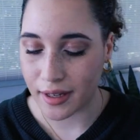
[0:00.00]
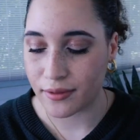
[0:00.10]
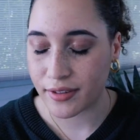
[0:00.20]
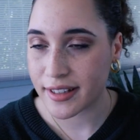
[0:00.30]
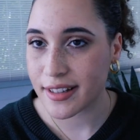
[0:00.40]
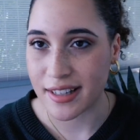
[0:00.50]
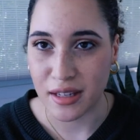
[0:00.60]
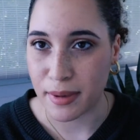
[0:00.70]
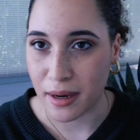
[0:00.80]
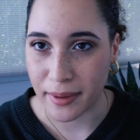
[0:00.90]
It fixes
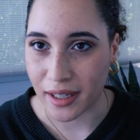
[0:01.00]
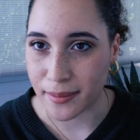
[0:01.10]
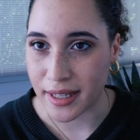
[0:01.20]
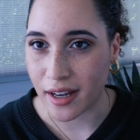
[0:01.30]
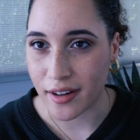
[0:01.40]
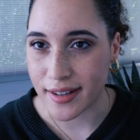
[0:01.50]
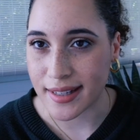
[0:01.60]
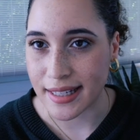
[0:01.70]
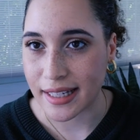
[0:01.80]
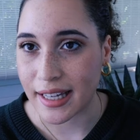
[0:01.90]
any bad makeup day,
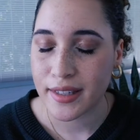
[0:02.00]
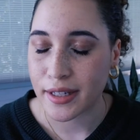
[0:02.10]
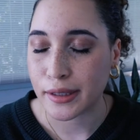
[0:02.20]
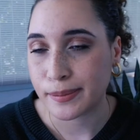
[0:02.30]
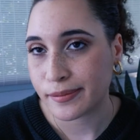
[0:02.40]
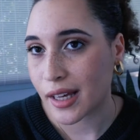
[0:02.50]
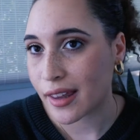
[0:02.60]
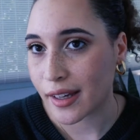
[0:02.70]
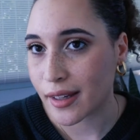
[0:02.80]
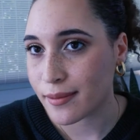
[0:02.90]
honestly. So I
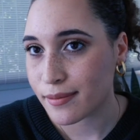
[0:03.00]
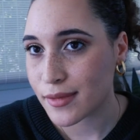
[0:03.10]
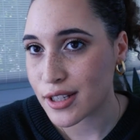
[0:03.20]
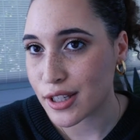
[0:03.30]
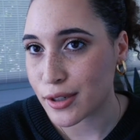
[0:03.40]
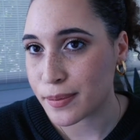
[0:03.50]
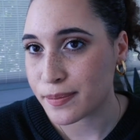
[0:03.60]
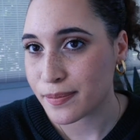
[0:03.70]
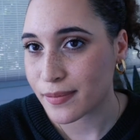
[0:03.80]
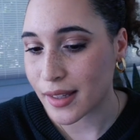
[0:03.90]
like it. She's cute.
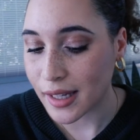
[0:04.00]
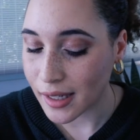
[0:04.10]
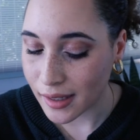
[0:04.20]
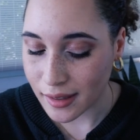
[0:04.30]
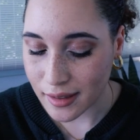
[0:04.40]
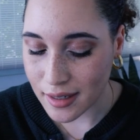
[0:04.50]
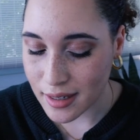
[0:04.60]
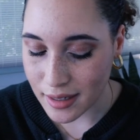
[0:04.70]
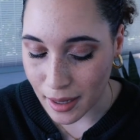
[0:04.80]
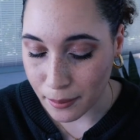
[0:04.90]

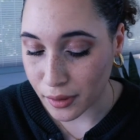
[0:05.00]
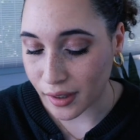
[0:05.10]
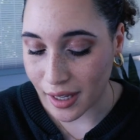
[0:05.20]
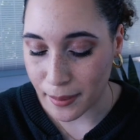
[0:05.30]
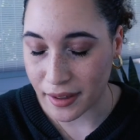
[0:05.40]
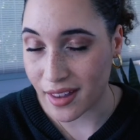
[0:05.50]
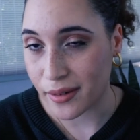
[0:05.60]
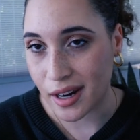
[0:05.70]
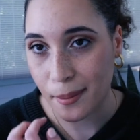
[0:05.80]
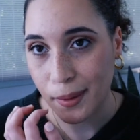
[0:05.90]
And I'm really glad I picked that
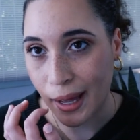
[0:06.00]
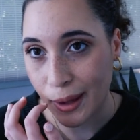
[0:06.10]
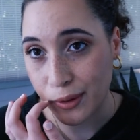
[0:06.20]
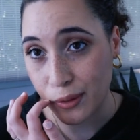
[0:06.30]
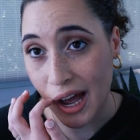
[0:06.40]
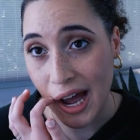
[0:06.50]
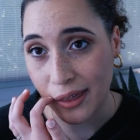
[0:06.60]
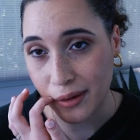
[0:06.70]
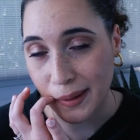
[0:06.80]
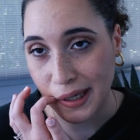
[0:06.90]
one up. I would
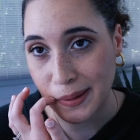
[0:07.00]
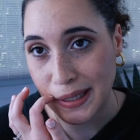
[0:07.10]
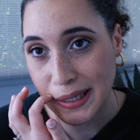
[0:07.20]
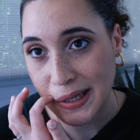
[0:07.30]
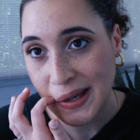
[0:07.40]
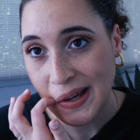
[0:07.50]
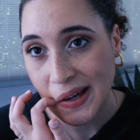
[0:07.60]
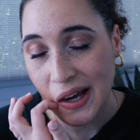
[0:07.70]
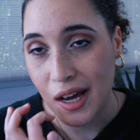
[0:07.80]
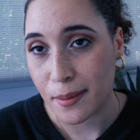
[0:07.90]
highly recommend
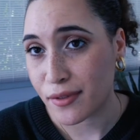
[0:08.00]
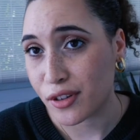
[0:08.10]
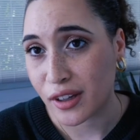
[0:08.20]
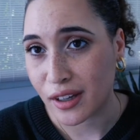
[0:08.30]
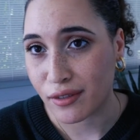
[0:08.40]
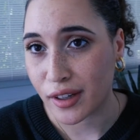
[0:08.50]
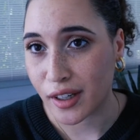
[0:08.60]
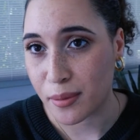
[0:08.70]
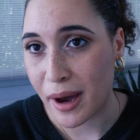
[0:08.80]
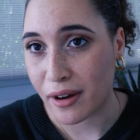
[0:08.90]
um, if you're looking for a
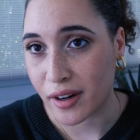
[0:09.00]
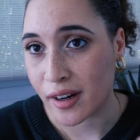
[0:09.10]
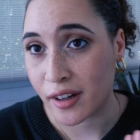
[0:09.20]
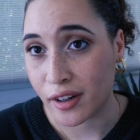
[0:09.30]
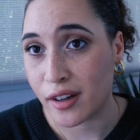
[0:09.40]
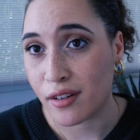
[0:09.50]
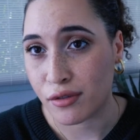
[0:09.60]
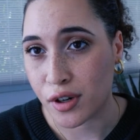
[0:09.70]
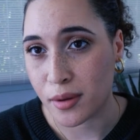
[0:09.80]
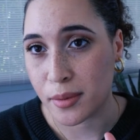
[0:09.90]
good powder, a good
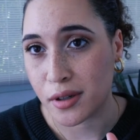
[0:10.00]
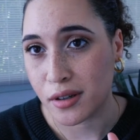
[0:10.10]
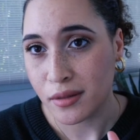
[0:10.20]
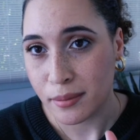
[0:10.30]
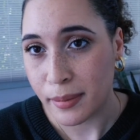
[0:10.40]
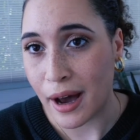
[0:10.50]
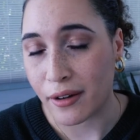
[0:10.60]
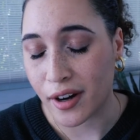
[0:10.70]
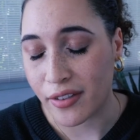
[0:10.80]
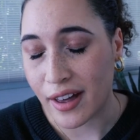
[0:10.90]
affordable
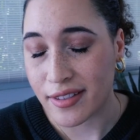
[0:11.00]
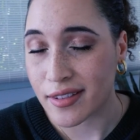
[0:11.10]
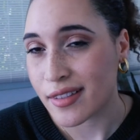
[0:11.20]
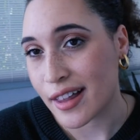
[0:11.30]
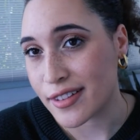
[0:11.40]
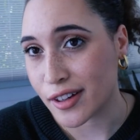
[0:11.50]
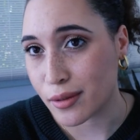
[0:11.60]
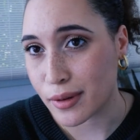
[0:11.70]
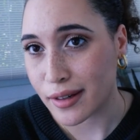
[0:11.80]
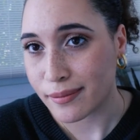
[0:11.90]
powder, that's, that's a
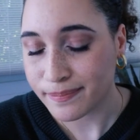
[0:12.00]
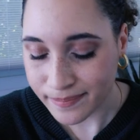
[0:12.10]
good one.